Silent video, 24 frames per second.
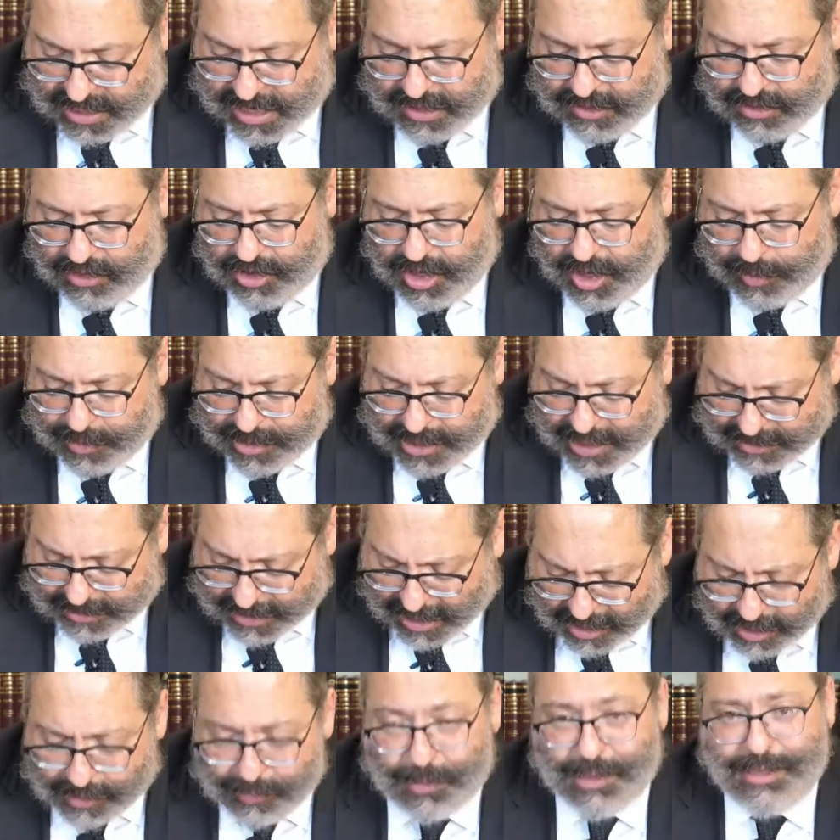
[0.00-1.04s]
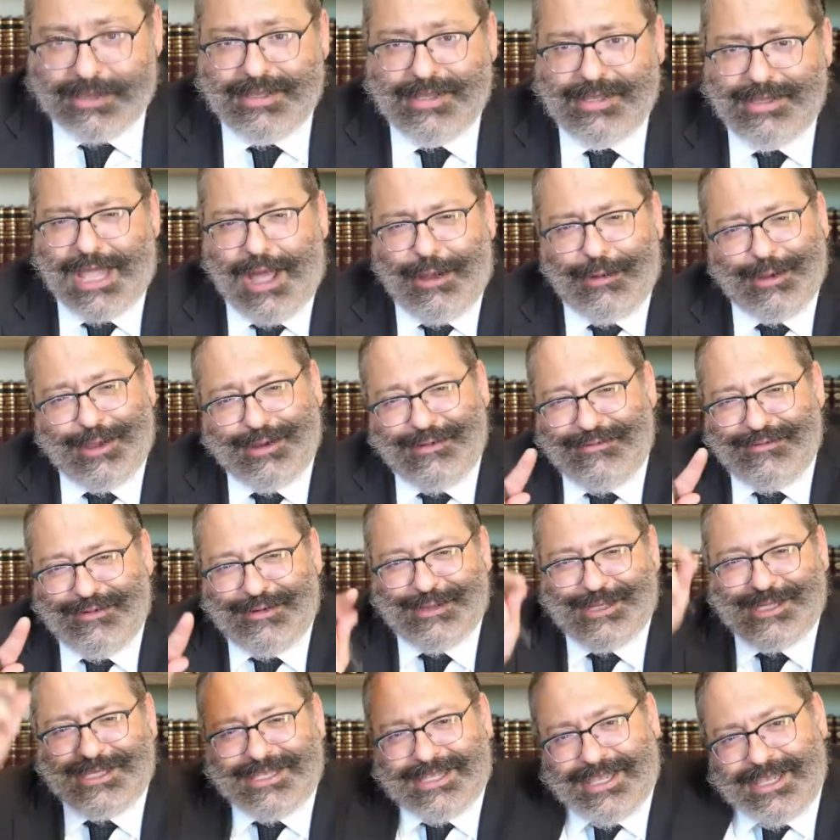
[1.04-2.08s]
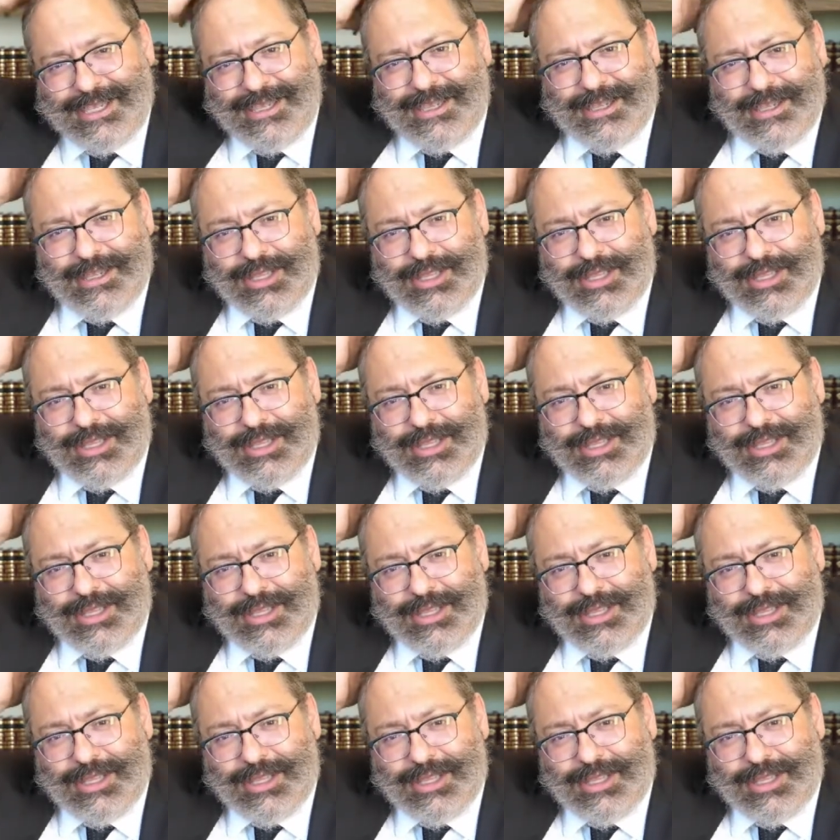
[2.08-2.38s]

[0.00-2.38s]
Now, conversely,